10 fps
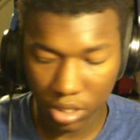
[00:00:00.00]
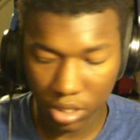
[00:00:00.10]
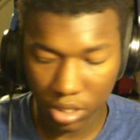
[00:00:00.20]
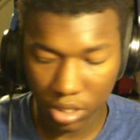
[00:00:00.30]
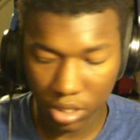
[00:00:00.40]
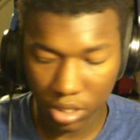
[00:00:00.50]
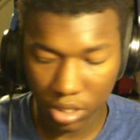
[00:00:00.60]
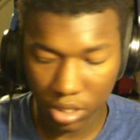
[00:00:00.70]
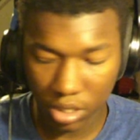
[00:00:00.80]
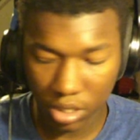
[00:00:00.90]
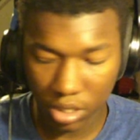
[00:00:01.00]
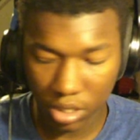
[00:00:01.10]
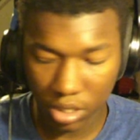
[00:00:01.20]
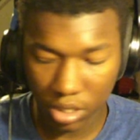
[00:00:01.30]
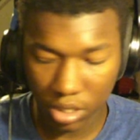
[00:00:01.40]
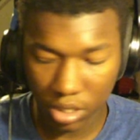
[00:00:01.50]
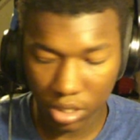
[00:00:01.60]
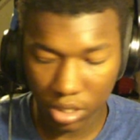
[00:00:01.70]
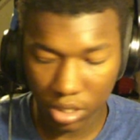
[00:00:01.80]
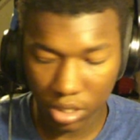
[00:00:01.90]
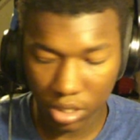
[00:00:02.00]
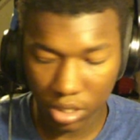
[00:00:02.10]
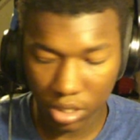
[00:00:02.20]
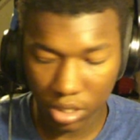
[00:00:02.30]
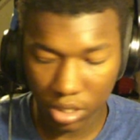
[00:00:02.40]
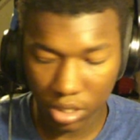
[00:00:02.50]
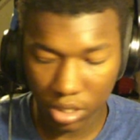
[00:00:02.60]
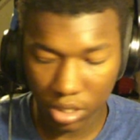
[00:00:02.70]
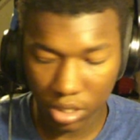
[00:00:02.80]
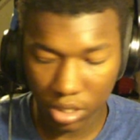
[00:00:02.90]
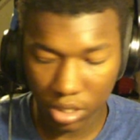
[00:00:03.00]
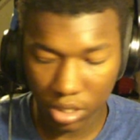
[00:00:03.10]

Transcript: [no speech]